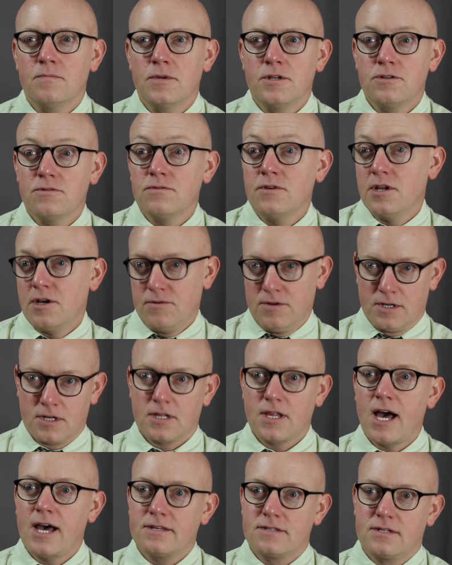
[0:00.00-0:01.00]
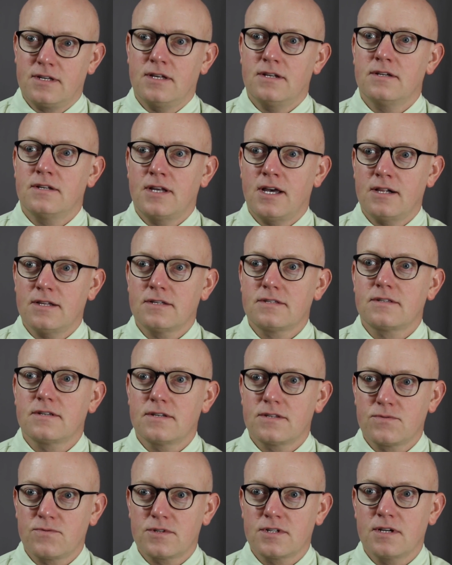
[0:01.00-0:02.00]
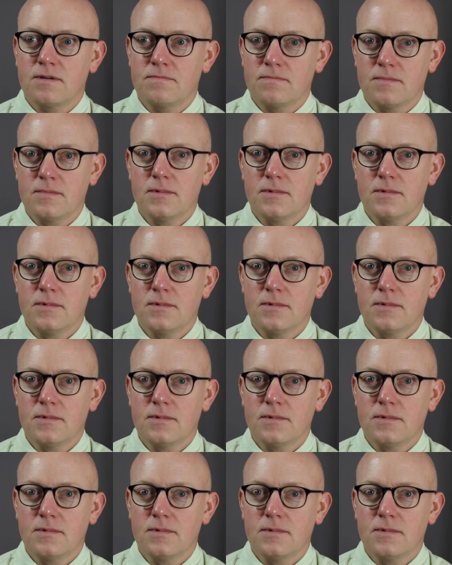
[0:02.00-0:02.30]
Do in-class data analysis, which